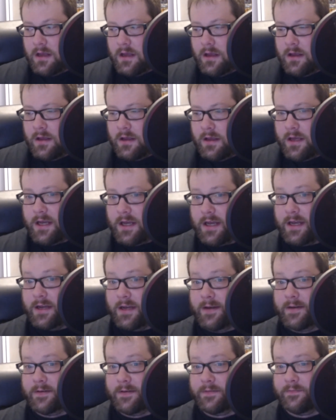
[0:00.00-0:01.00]

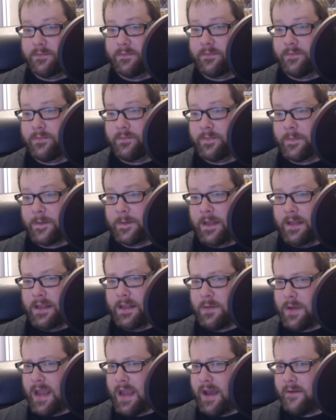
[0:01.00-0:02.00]
And then
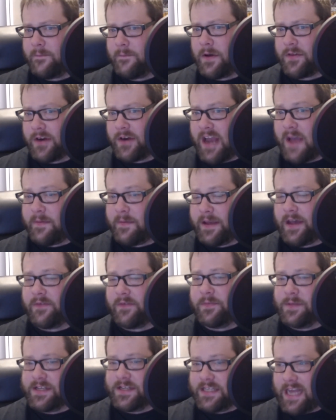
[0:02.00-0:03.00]
we have Mother Abigail
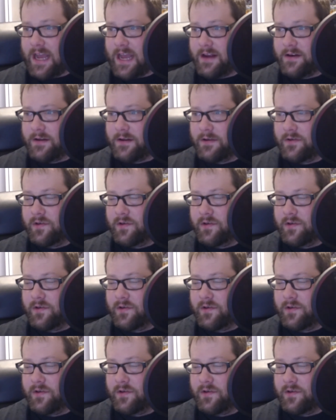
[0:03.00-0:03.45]
from The Stand.